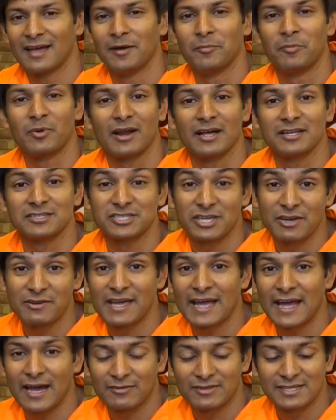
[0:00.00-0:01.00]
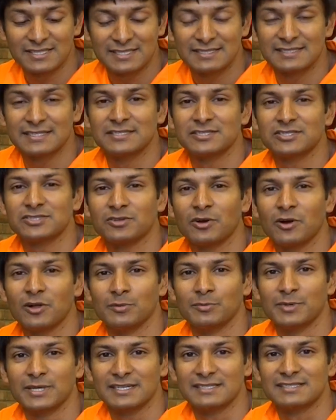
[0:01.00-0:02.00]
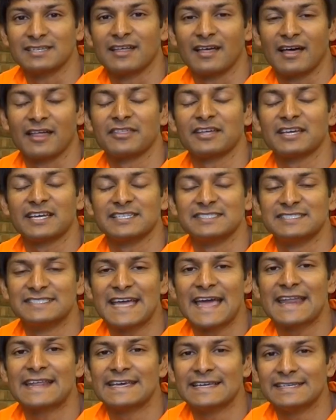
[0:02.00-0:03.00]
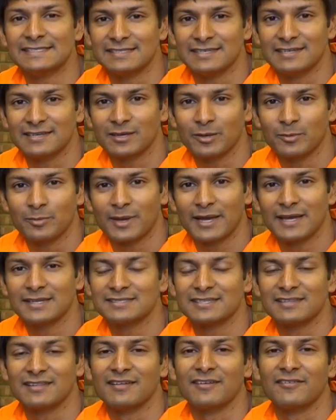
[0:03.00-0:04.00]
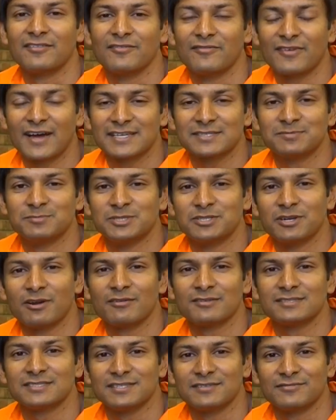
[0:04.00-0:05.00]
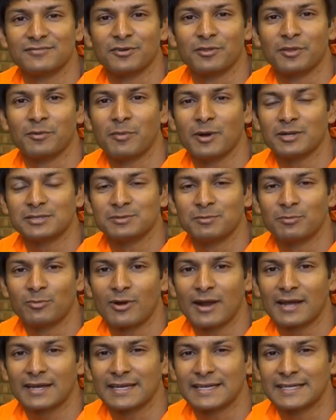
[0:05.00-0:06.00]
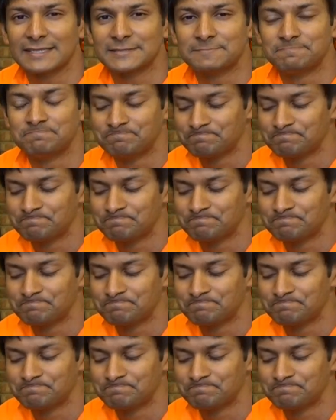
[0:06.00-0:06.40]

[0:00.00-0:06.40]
But I'll show you how this is installed, because I think it's dead easy compared to the vast majority of other bottom brackets.